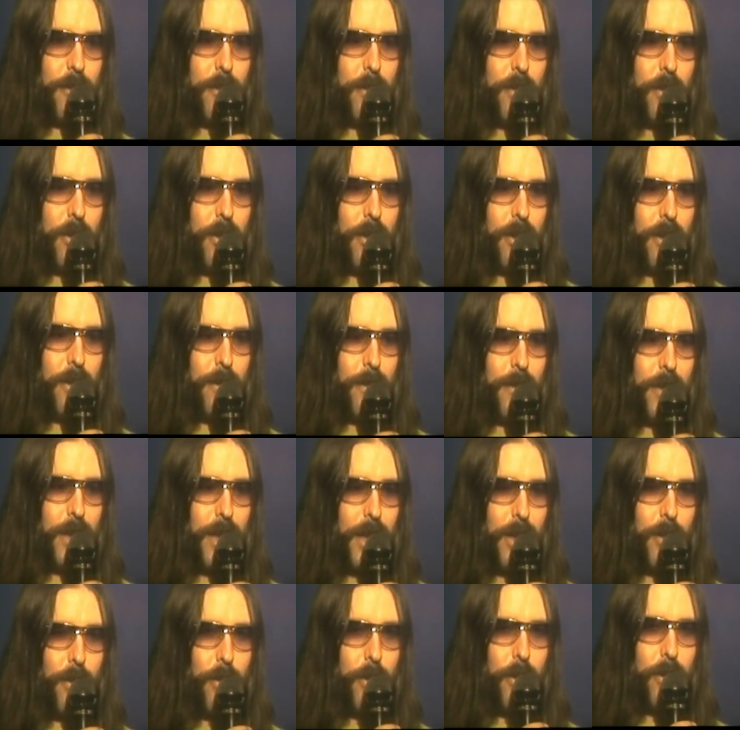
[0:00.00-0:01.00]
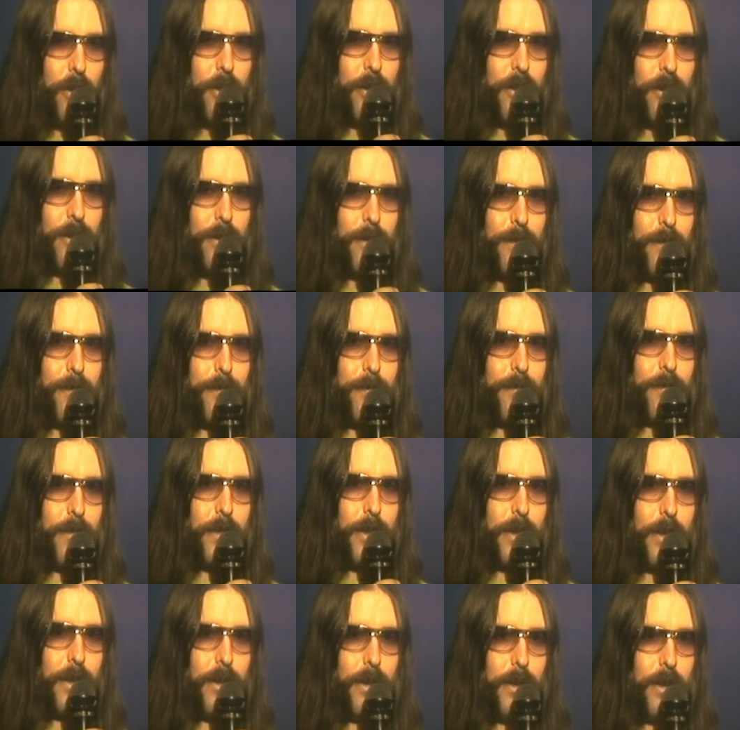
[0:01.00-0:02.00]
my video work.
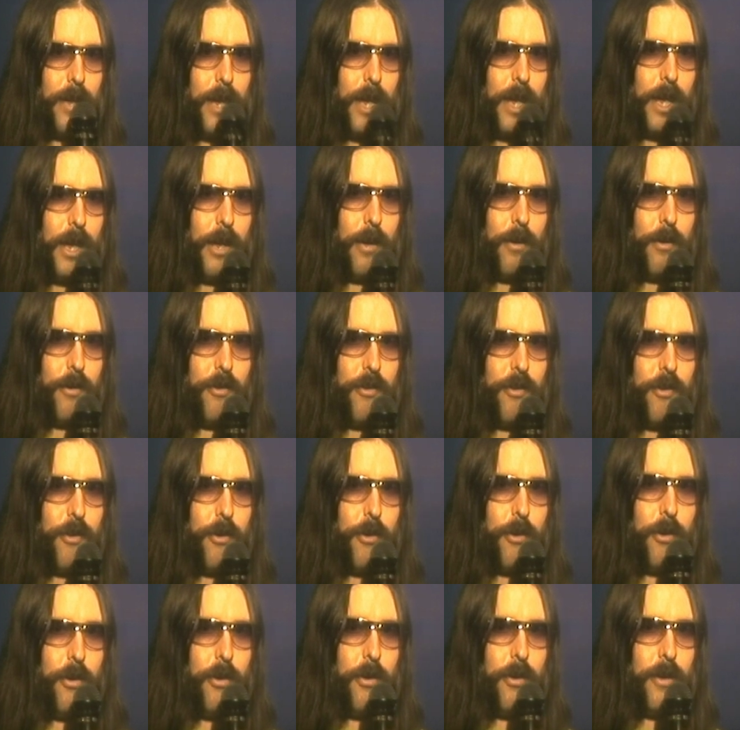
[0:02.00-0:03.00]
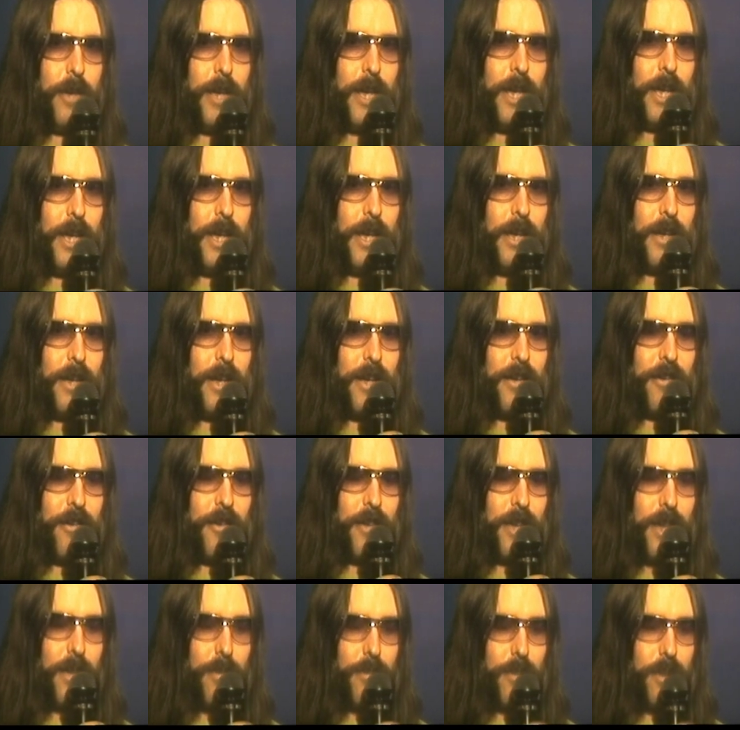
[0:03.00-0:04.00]
Now onto the next
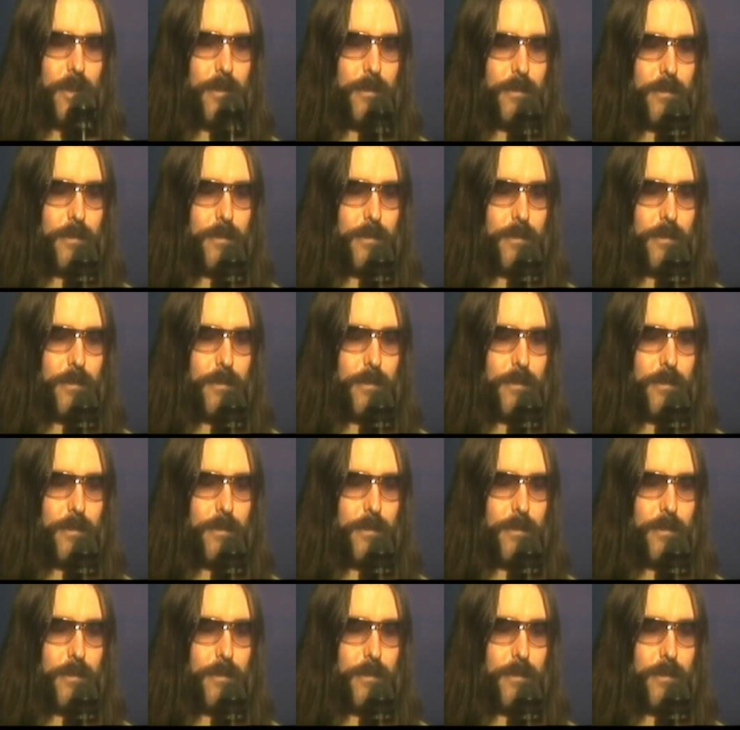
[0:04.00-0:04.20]
camera.